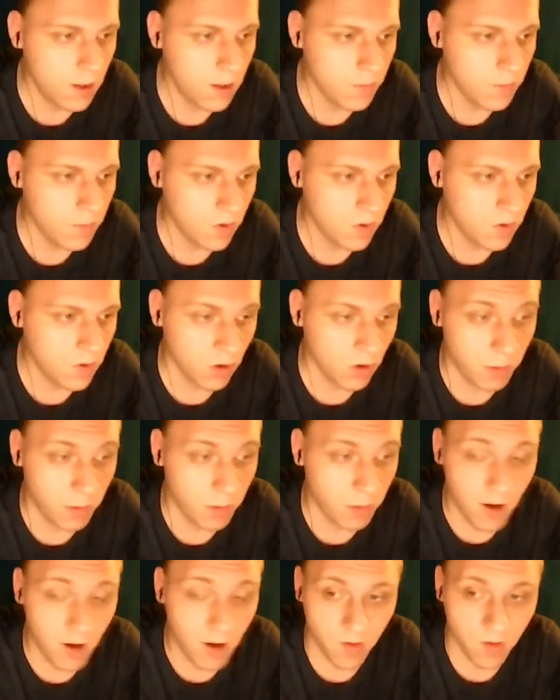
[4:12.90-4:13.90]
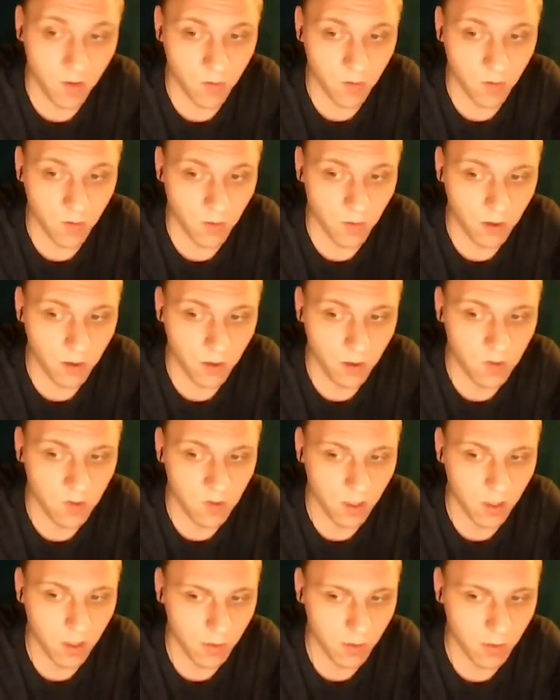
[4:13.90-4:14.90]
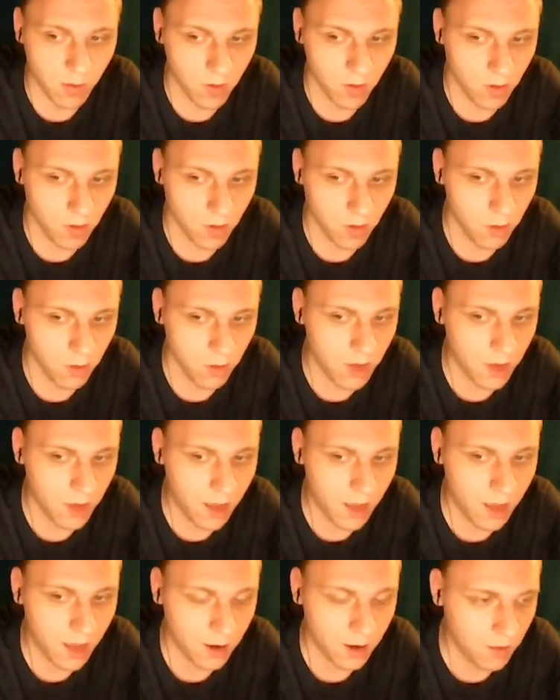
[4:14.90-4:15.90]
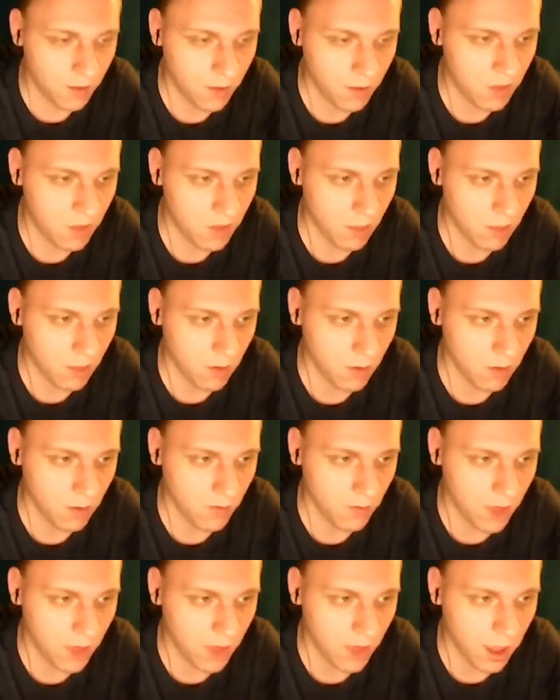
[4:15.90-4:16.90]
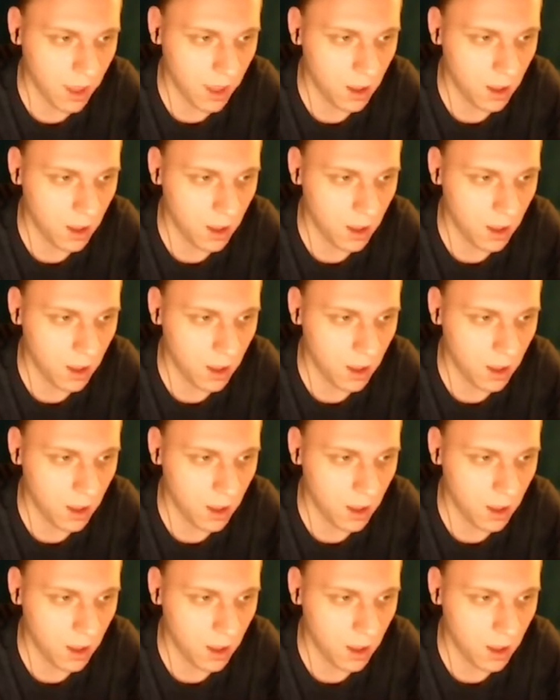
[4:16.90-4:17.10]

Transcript: To compare this with an if statement, you would end an if statement with a